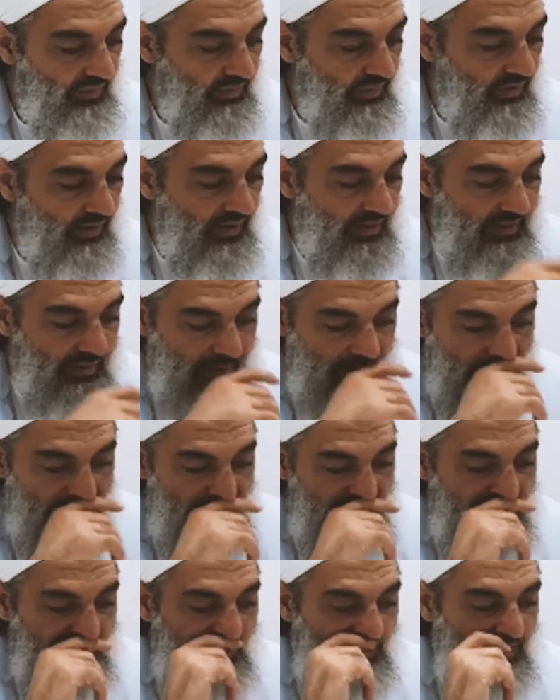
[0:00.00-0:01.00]
Alright?
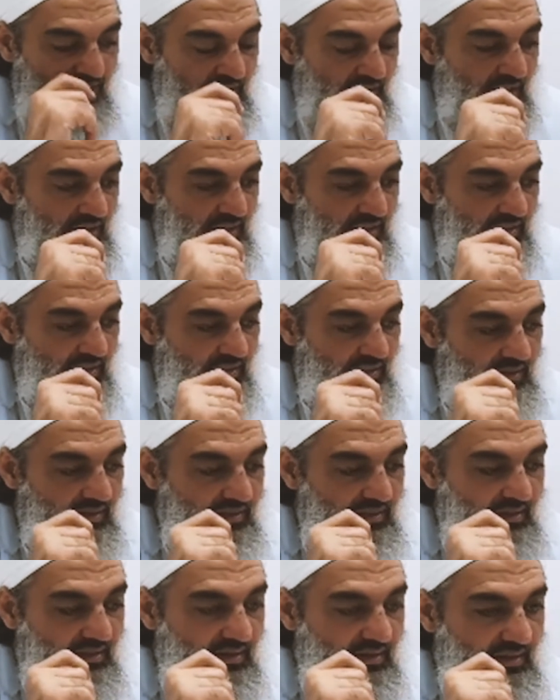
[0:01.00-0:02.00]
So,
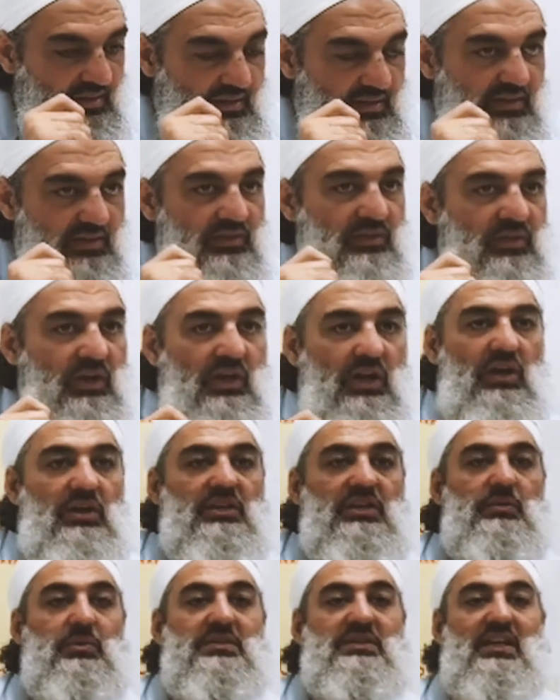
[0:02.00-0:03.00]
not
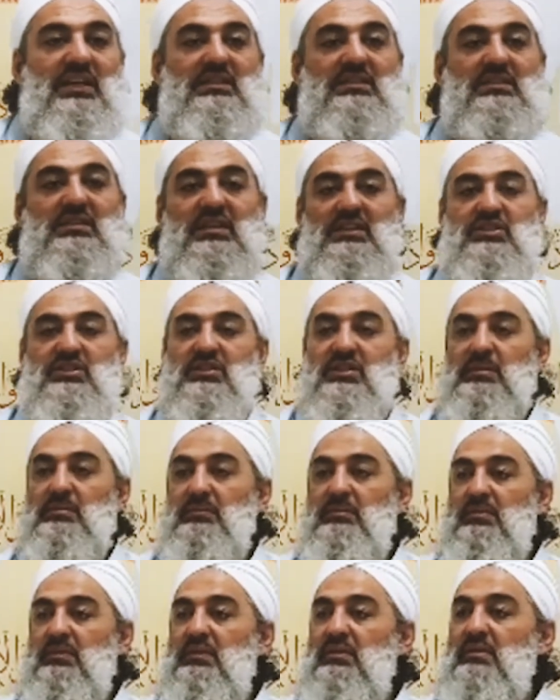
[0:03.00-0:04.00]
only would they teach
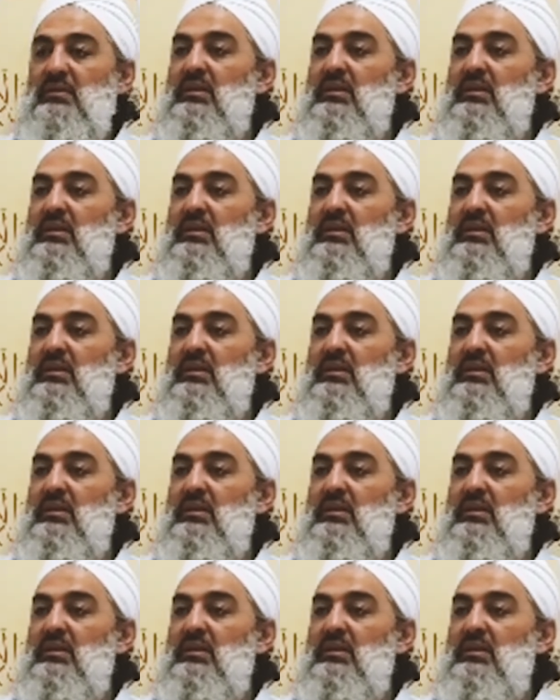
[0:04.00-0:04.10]
them,